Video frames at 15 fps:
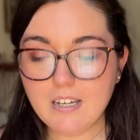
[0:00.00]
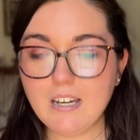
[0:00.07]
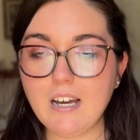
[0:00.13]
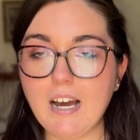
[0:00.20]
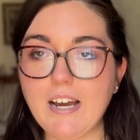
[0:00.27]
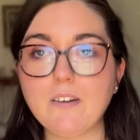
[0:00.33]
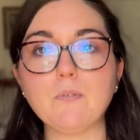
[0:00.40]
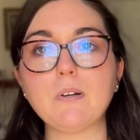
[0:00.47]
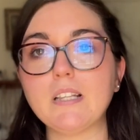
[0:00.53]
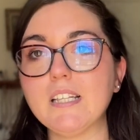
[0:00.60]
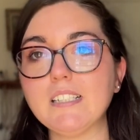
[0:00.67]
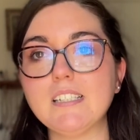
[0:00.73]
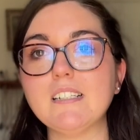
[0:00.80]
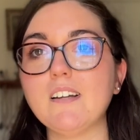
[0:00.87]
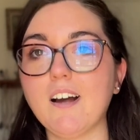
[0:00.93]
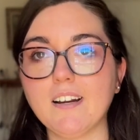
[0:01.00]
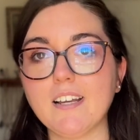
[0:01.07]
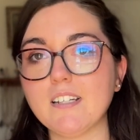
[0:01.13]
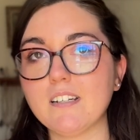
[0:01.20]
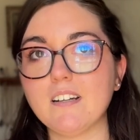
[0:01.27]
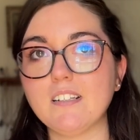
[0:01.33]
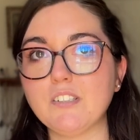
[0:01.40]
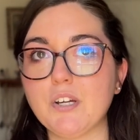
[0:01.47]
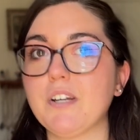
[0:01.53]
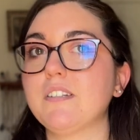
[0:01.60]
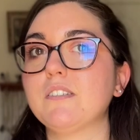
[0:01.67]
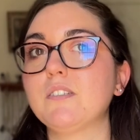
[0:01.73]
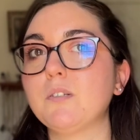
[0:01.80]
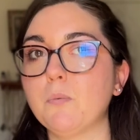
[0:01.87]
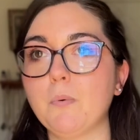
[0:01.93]
I really did not get a
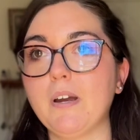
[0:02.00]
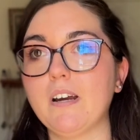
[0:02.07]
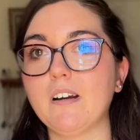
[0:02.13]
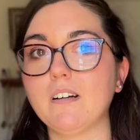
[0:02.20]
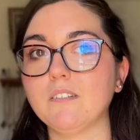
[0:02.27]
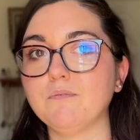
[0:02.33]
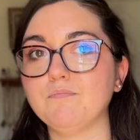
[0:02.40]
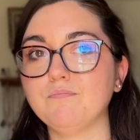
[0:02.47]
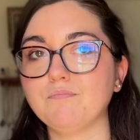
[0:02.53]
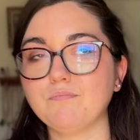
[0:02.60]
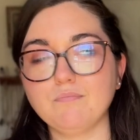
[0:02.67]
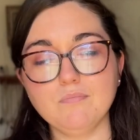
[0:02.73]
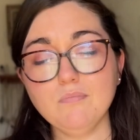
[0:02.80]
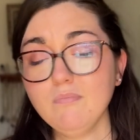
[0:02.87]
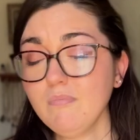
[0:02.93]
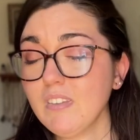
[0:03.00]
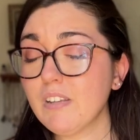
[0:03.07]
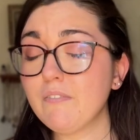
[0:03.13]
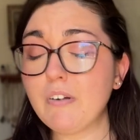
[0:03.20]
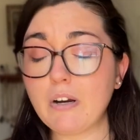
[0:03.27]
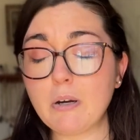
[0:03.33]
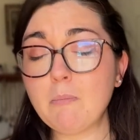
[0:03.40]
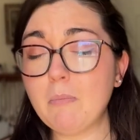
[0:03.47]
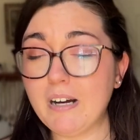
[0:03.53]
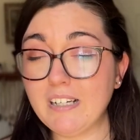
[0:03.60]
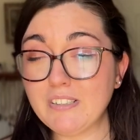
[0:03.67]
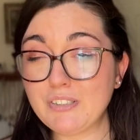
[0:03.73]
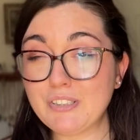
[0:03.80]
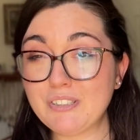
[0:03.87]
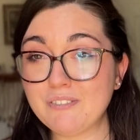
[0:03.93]
chance to wear very
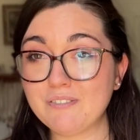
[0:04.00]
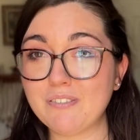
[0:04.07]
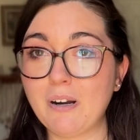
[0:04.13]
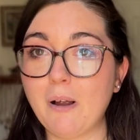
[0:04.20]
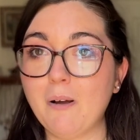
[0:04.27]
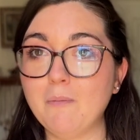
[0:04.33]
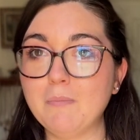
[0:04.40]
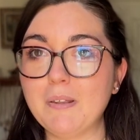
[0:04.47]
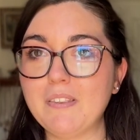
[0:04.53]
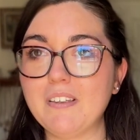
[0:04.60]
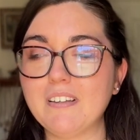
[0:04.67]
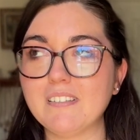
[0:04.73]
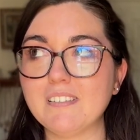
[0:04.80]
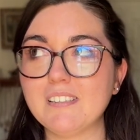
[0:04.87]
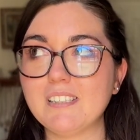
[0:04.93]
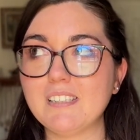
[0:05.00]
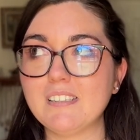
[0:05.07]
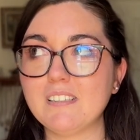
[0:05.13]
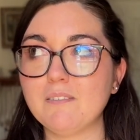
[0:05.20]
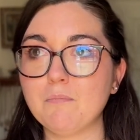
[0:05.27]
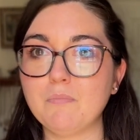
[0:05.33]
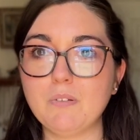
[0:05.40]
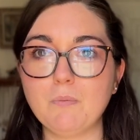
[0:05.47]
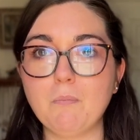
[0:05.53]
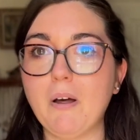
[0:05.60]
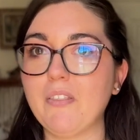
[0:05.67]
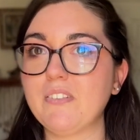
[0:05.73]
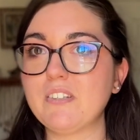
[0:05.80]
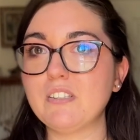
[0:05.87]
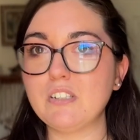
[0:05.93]
much from this
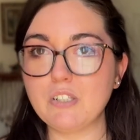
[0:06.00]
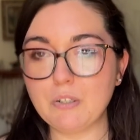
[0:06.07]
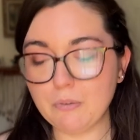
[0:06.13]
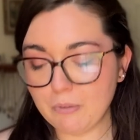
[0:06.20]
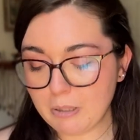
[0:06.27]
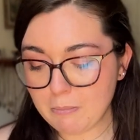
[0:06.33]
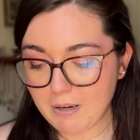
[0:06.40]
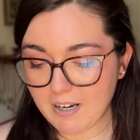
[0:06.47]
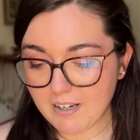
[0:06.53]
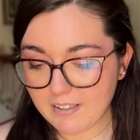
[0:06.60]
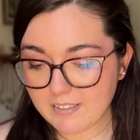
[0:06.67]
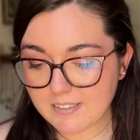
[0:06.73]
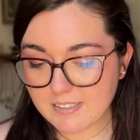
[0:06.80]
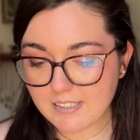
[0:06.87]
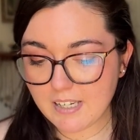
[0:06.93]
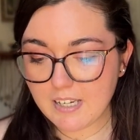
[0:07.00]
month's Nuuly box,